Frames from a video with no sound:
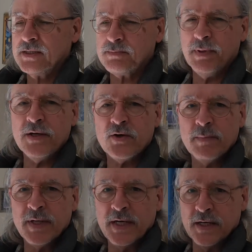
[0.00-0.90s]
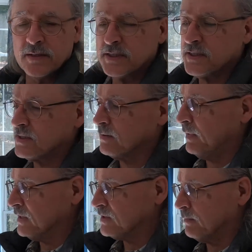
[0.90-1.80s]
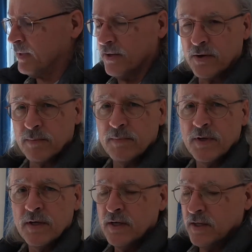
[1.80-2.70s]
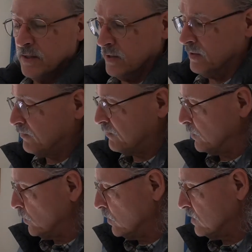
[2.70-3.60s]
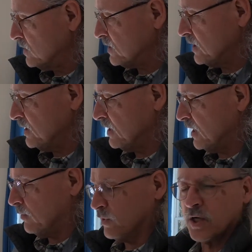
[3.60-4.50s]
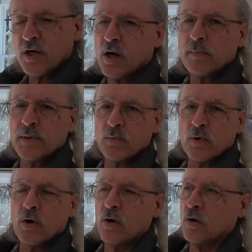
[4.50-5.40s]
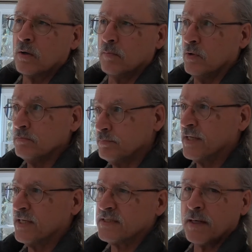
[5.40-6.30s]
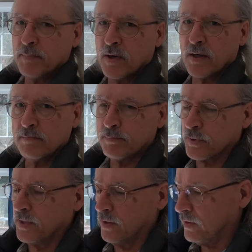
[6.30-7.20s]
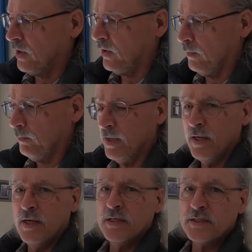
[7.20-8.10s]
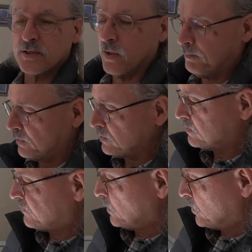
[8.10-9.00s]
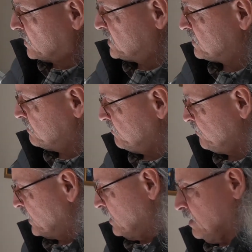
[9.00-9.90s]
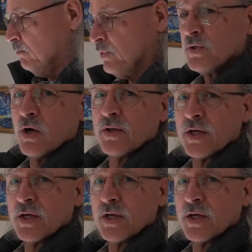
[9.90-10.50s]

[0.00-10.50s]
bedroom in here, this is the master bedroom, the floors with the carpet were horrible because I bought a pre-owned home. So I pulled the floors, pulled all the